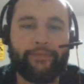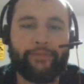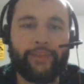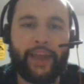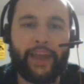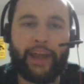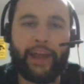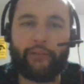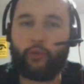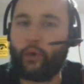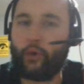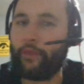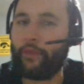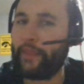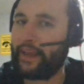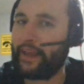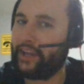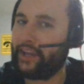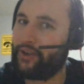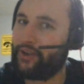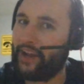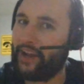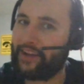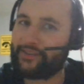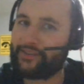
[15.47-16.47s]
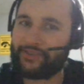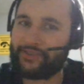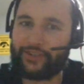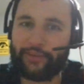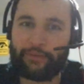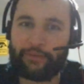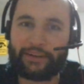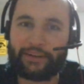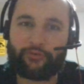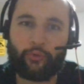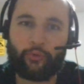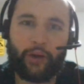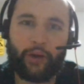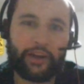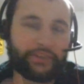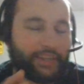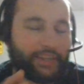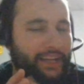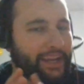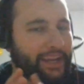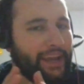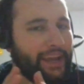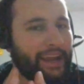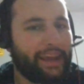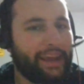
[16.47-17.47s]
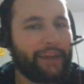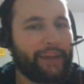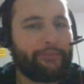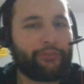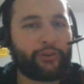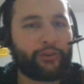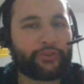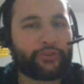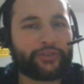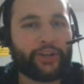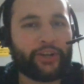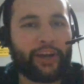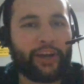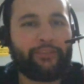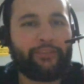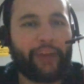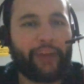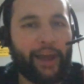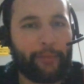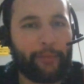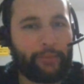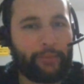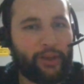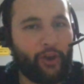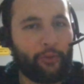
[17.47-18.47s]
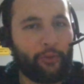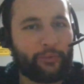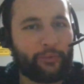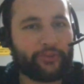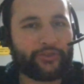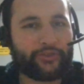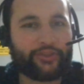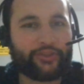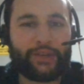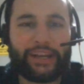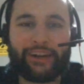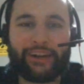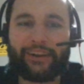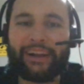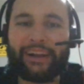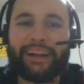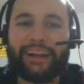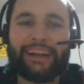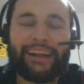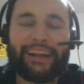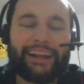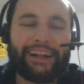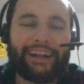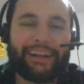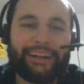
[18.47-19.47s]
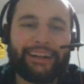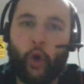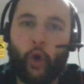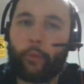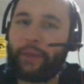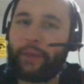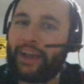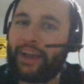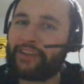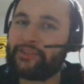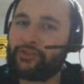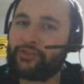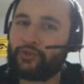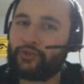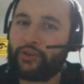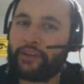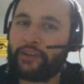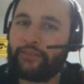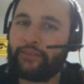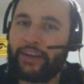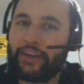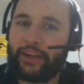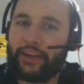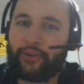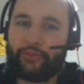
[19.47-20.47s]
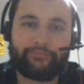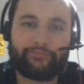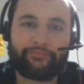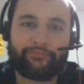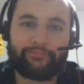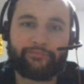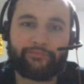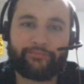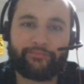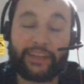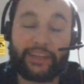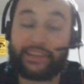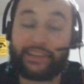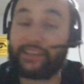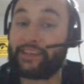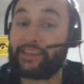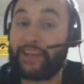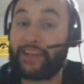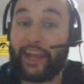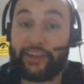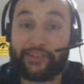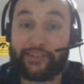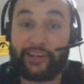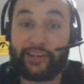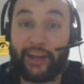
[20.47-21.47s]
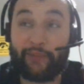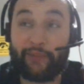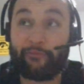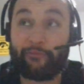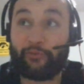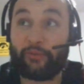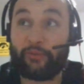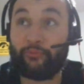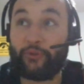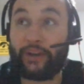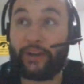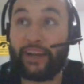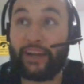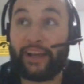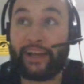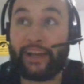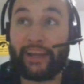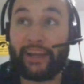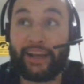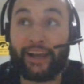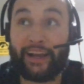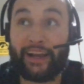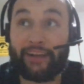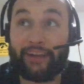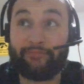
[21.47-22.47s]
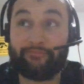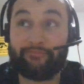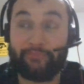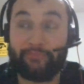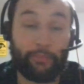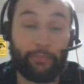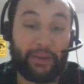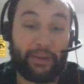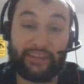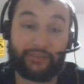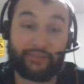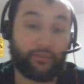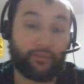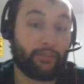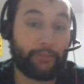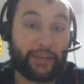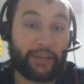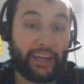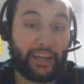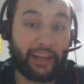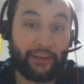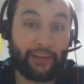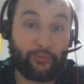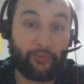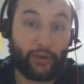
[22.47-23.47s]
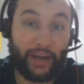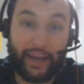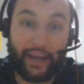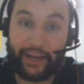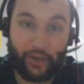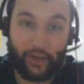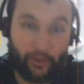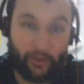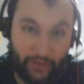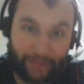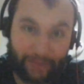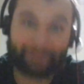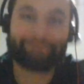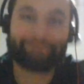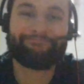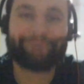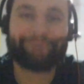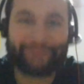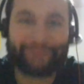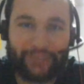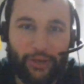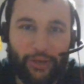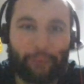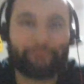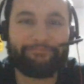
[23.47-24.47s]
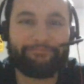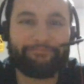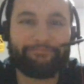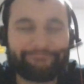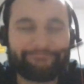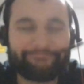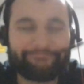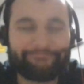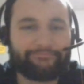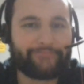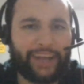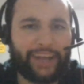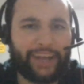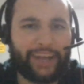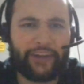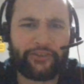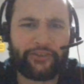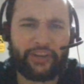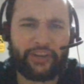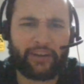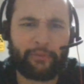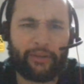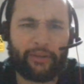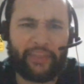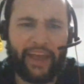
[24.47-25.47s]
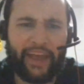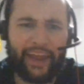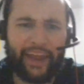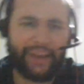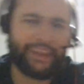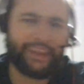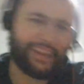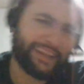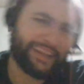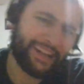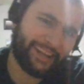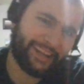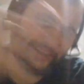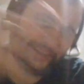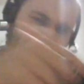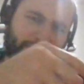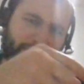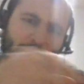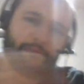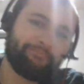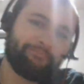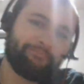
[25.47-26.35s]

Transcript: Hey everyone, thank you guys so much for watching. First off, happy almost new year. Hope you guys enjoy the video. This is catching up from when I, uh, basically the beginning of when I had COVID. So I'll talk about that in the next video.